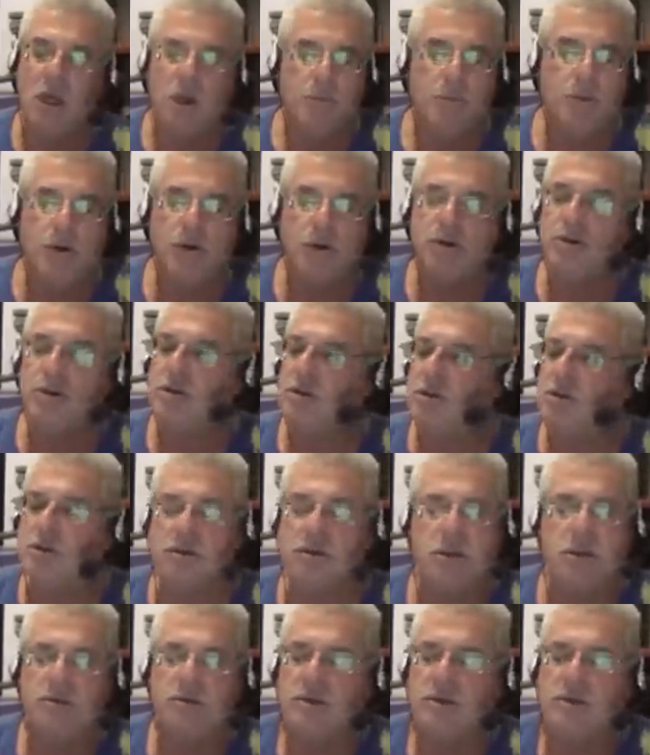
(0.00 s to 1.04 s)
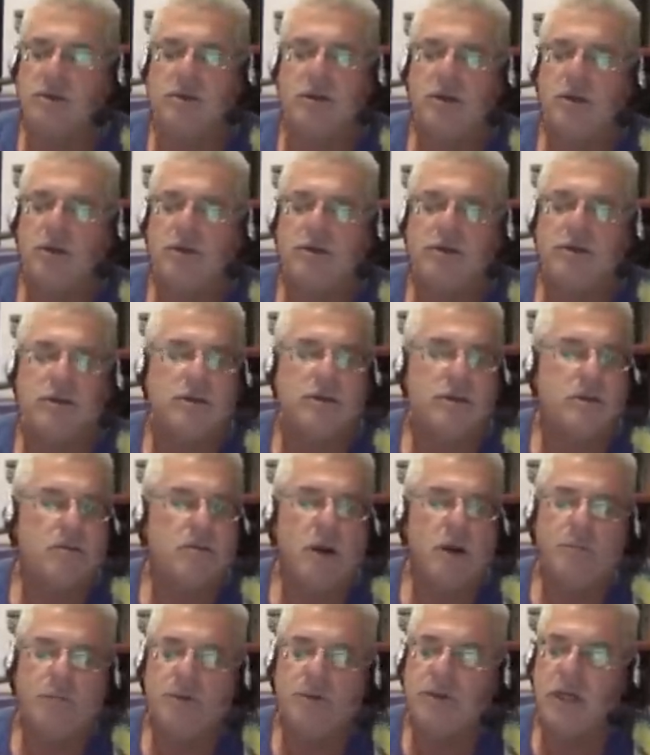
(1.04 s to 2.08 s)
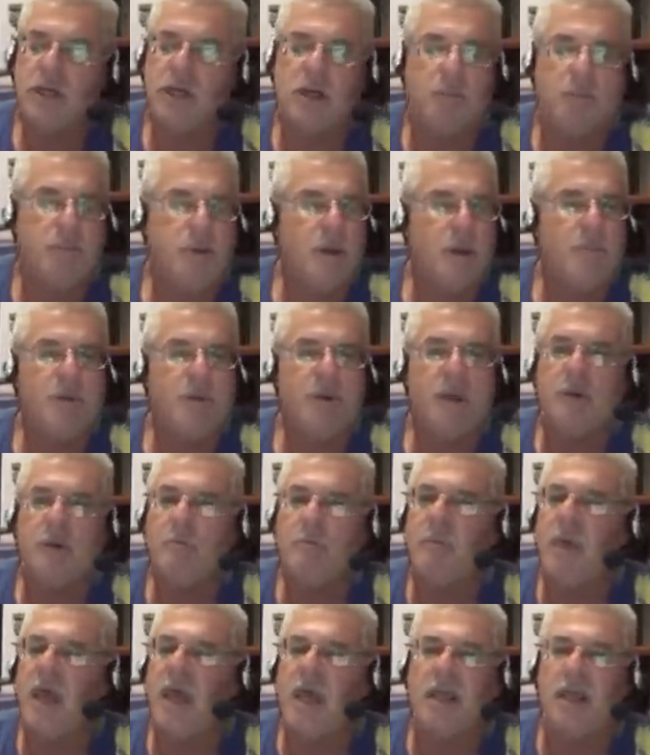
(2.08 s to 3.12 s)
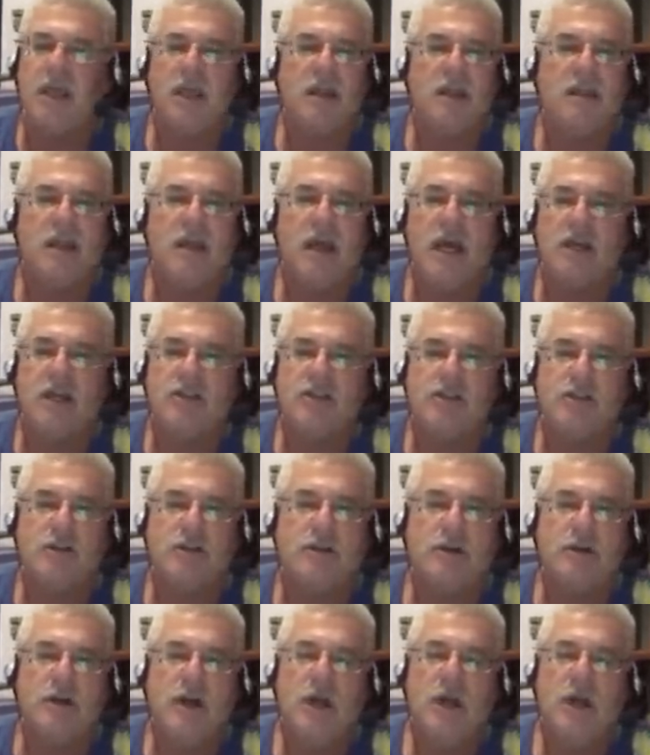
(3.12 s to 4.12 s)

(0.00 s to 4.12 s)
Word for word: personals. He was the closest and represented people like Margaret Thatcher,